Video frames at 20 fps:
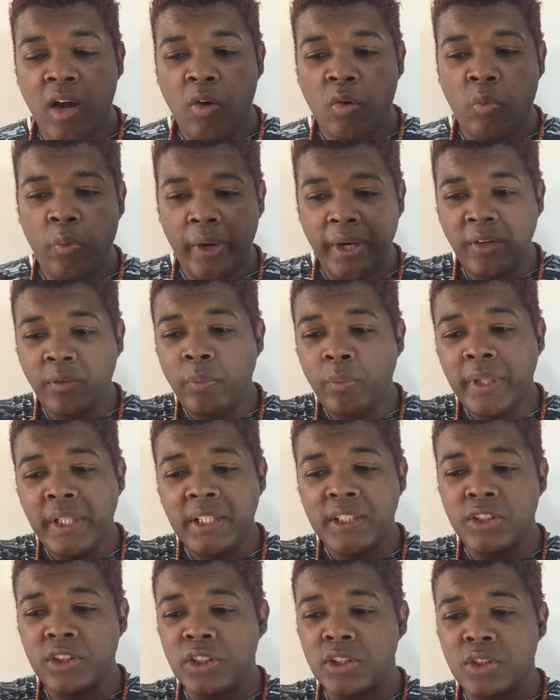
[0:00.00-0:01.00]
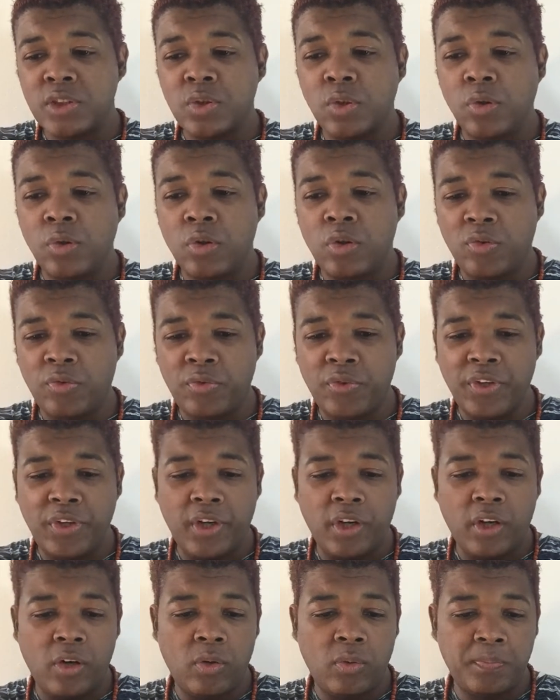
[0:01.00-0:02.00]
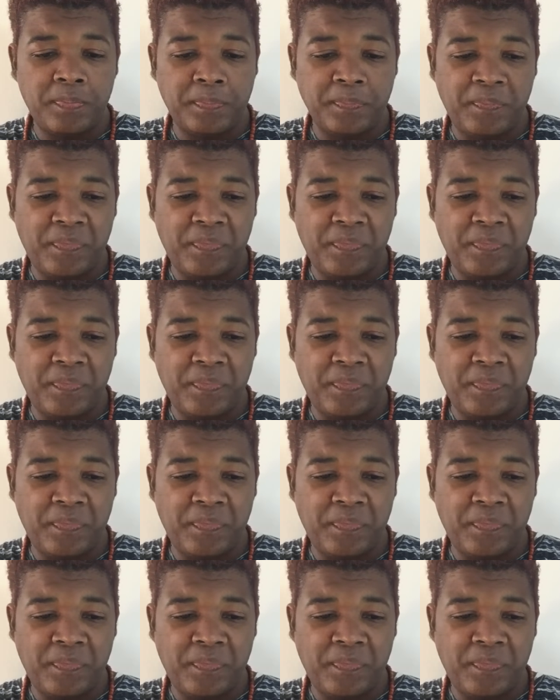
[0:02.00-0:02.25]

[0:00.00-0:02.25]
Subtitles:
when we just sort of, you know,